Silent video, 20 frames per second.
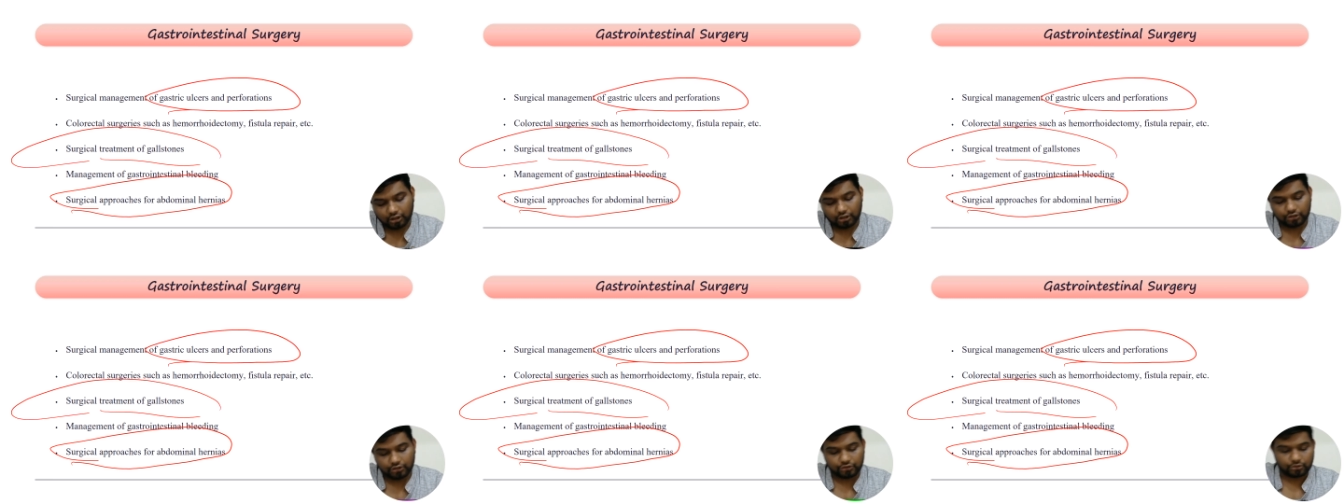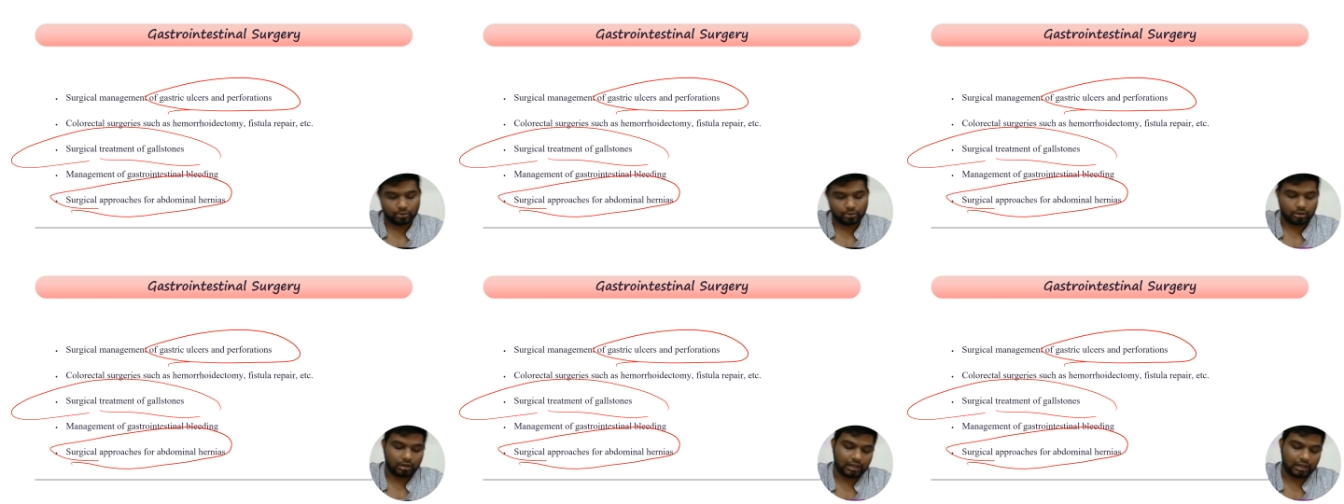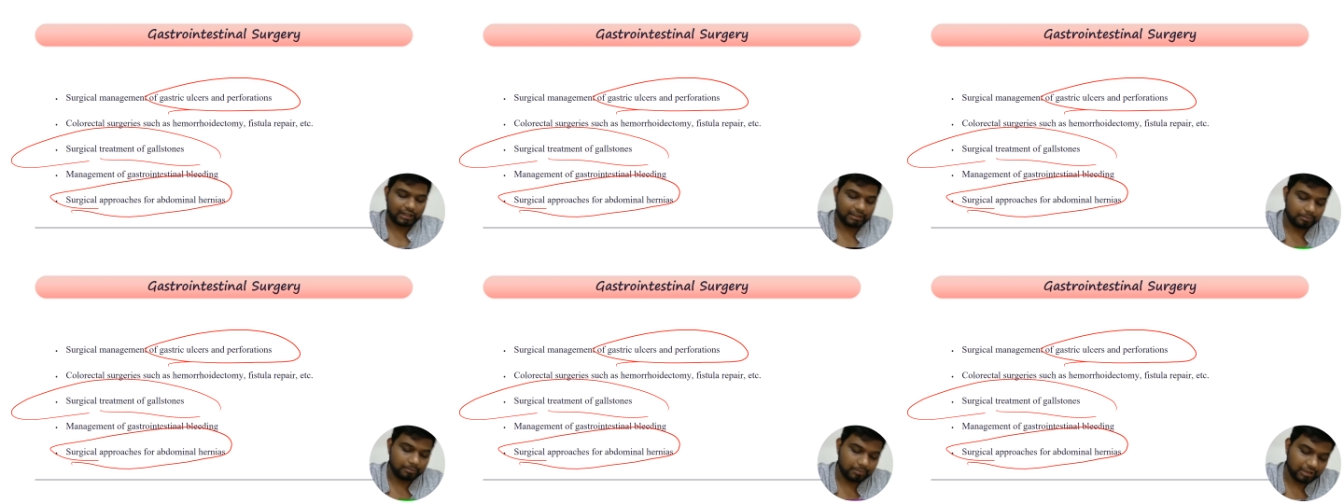So
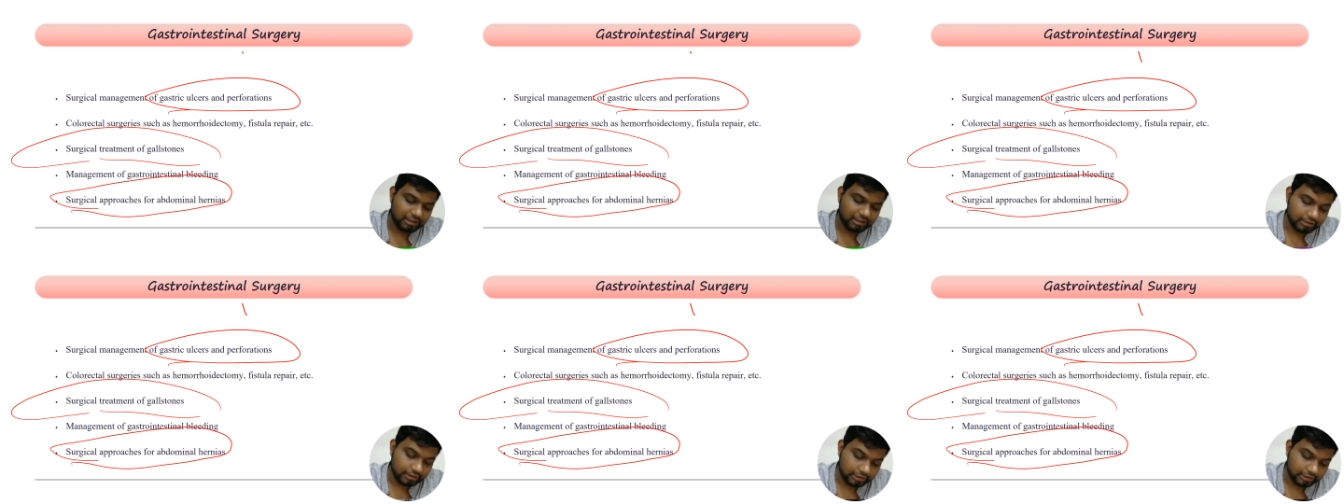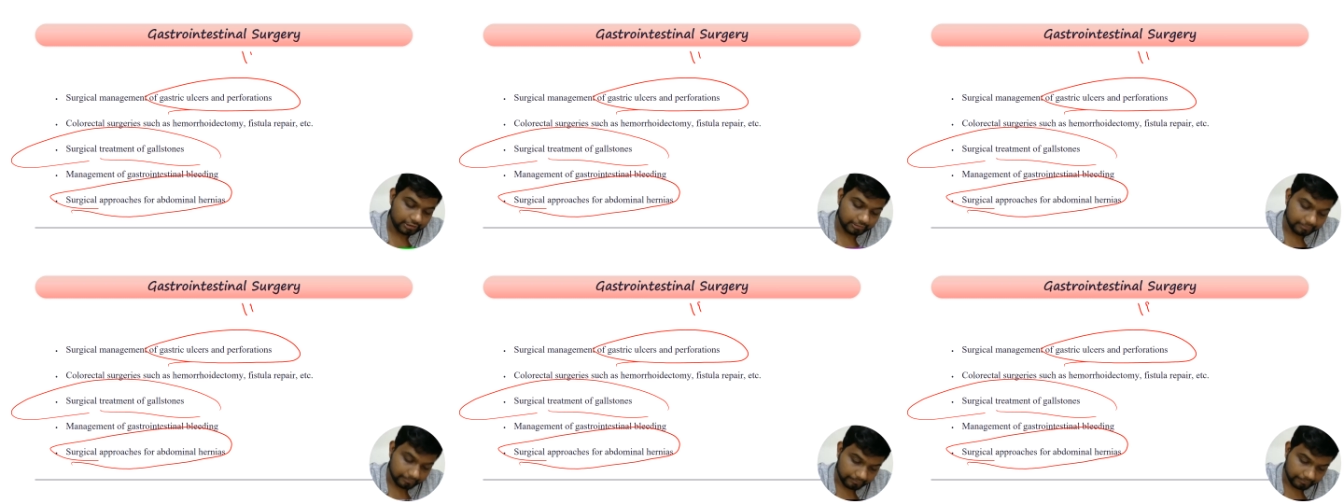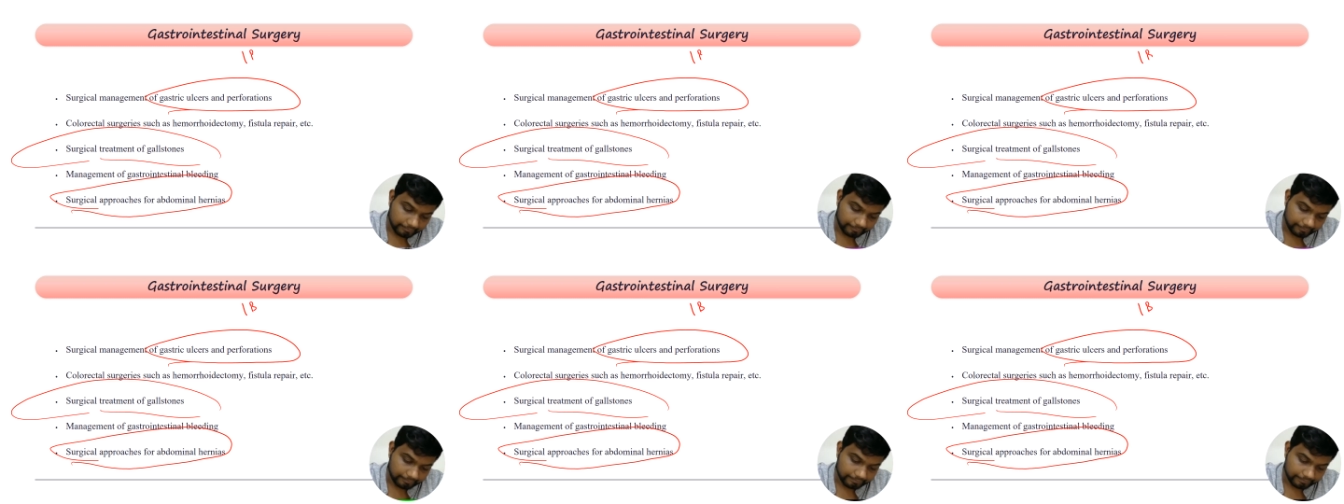IBD,
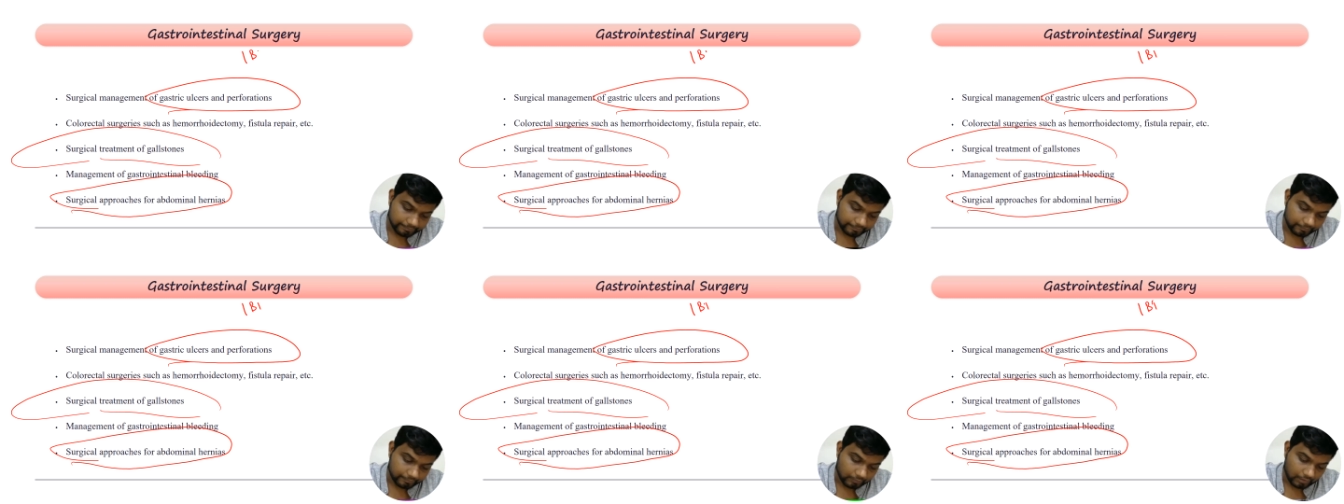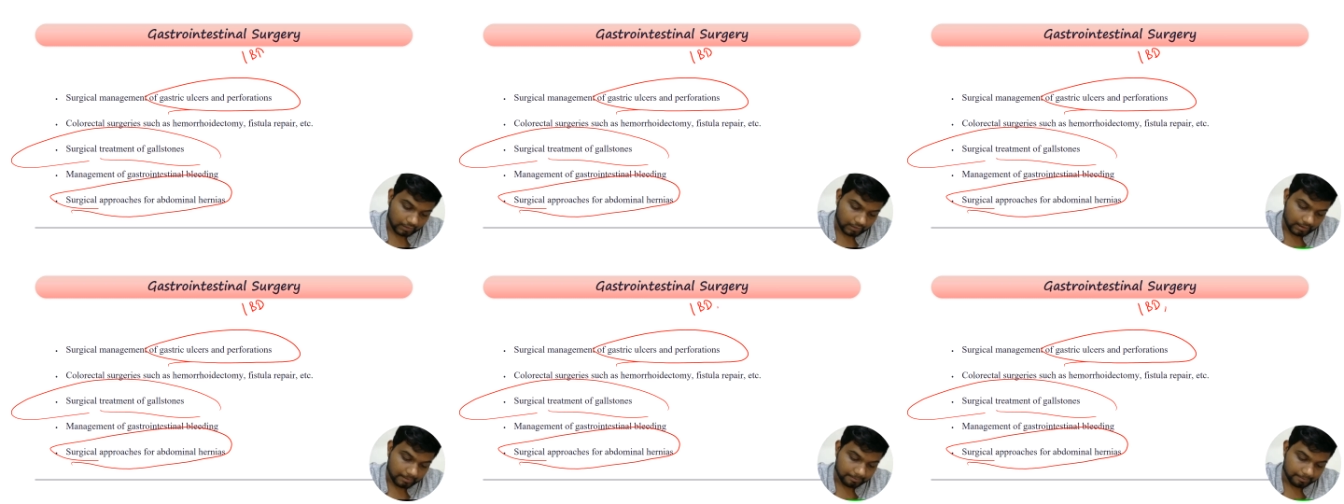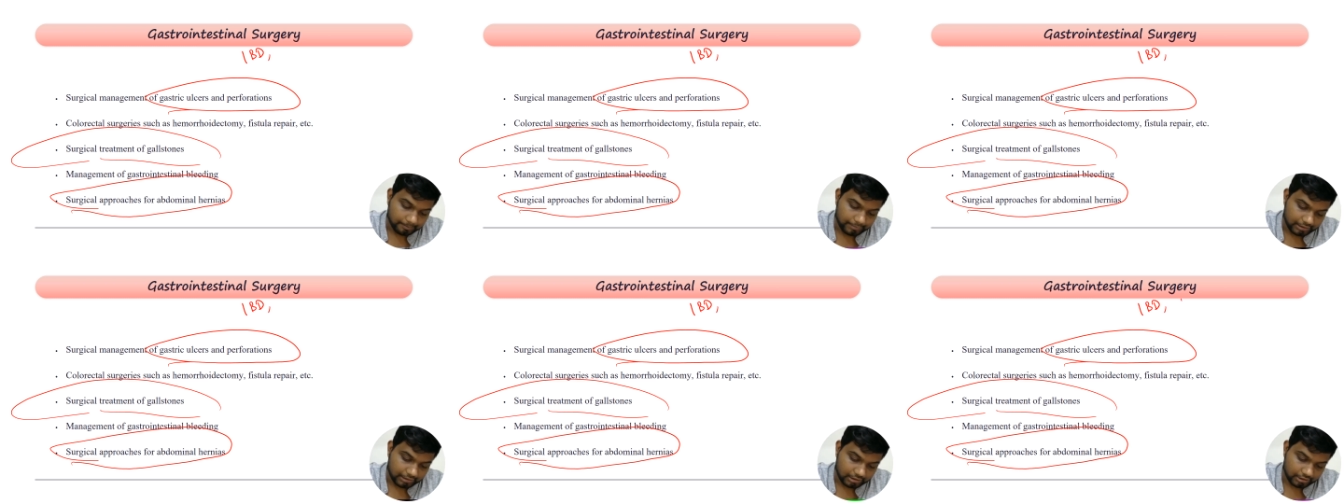
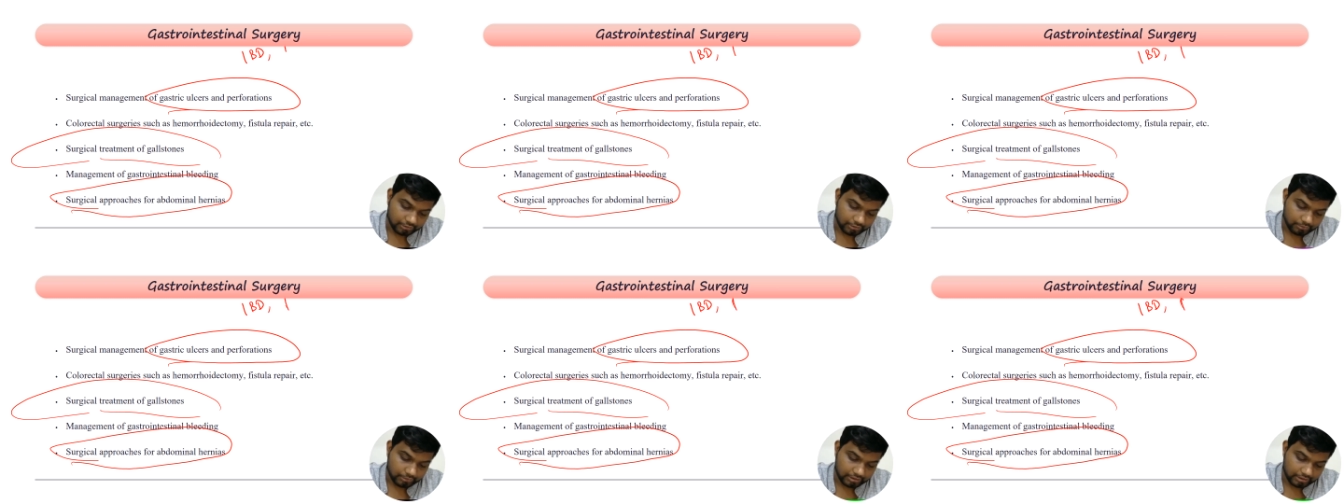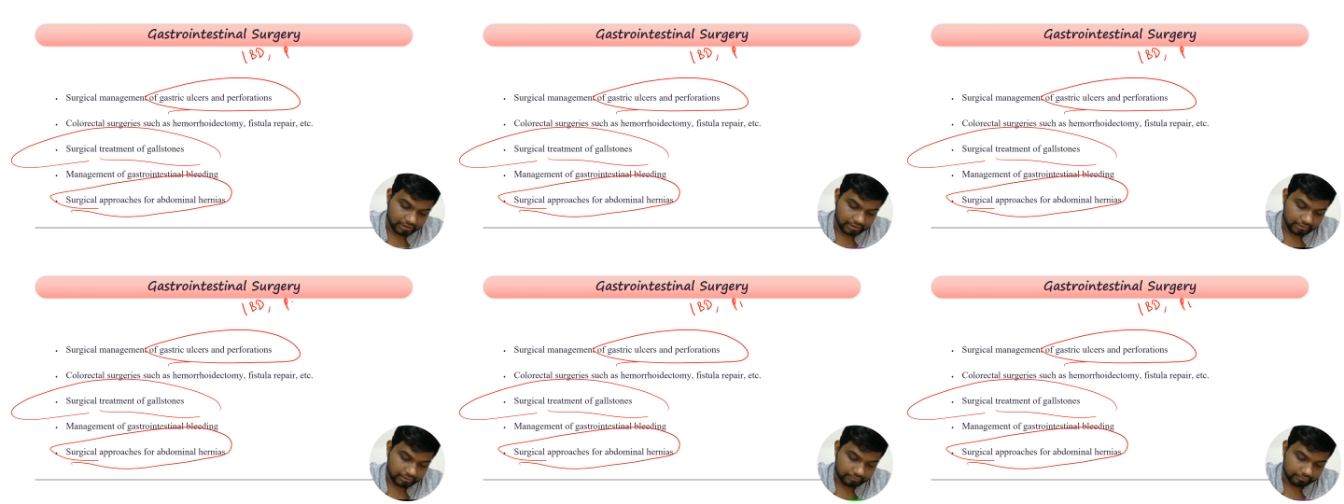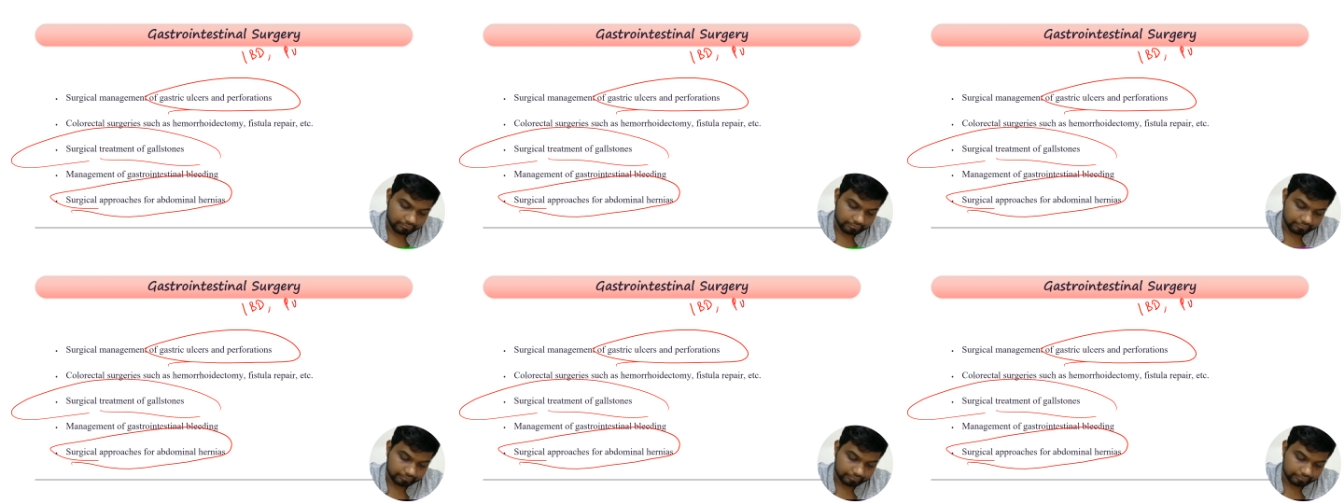PUD,